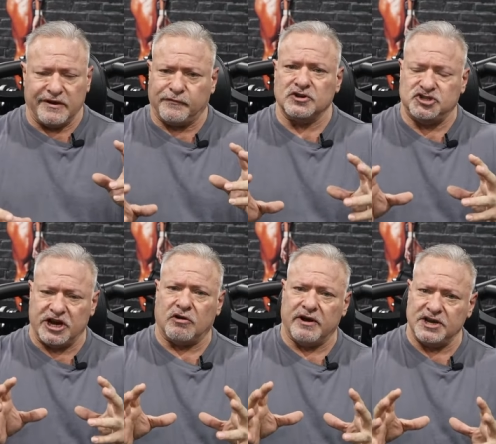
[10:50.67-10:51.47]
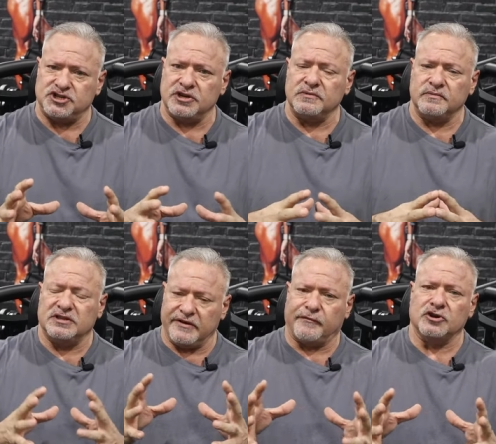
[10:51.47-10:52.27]
Different generation,
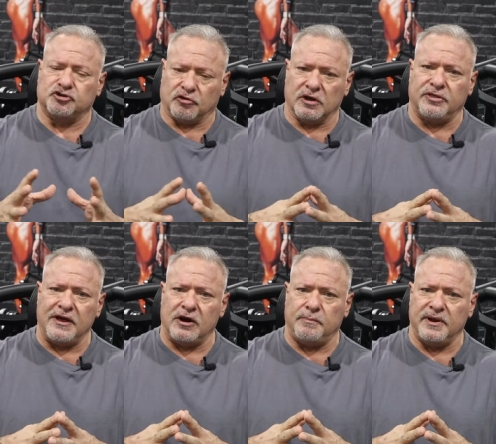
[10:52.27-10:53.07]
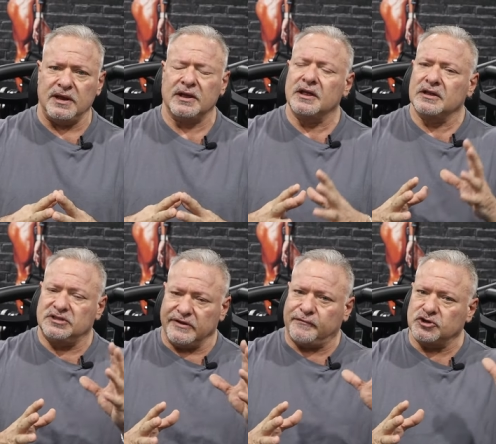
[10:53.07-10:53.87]
different drug therapy,
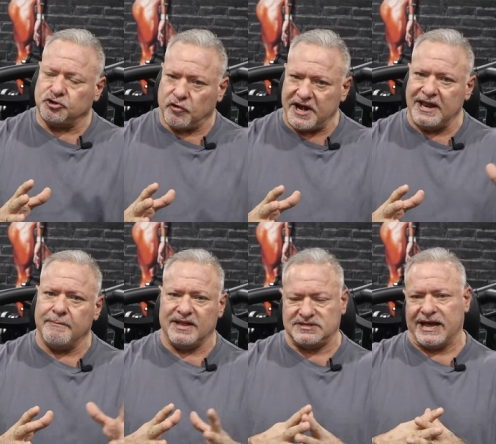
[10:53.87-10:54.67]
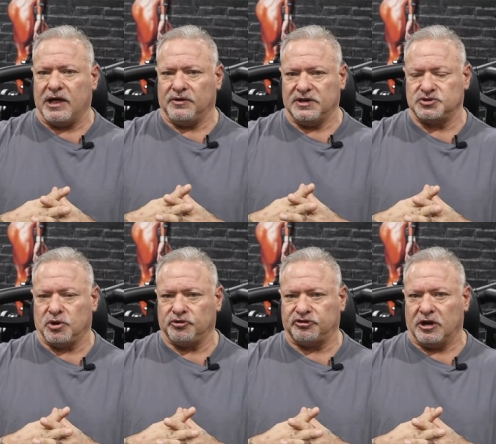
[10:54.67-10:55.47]
different training mentalities
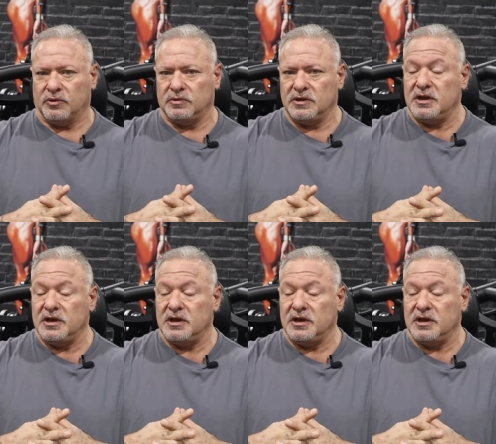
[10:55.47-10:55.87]
also,